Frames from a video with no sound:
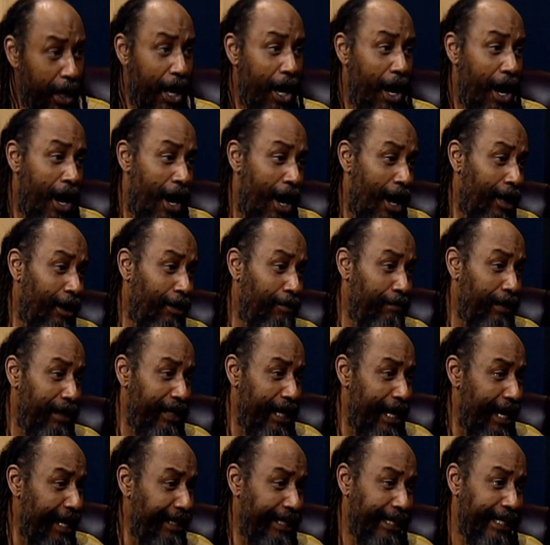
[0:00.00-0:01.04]
Harlem
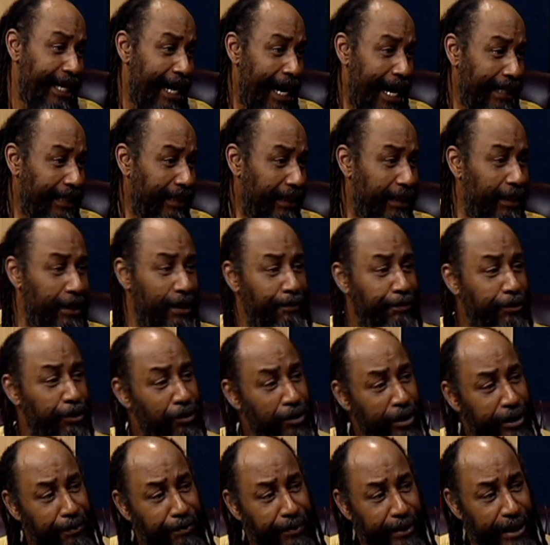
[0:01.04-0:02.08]
had the Cotton Club
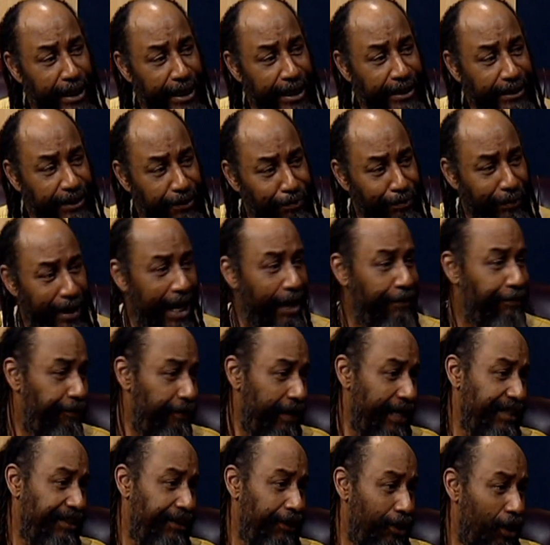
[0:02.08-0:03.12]
during them days and
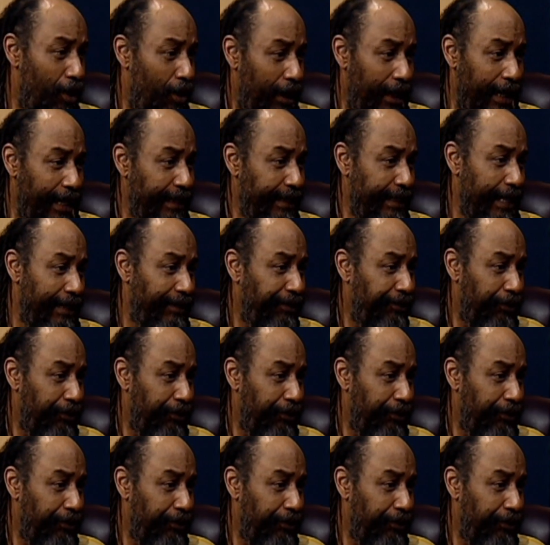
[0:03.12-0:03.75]
blackface and all like that.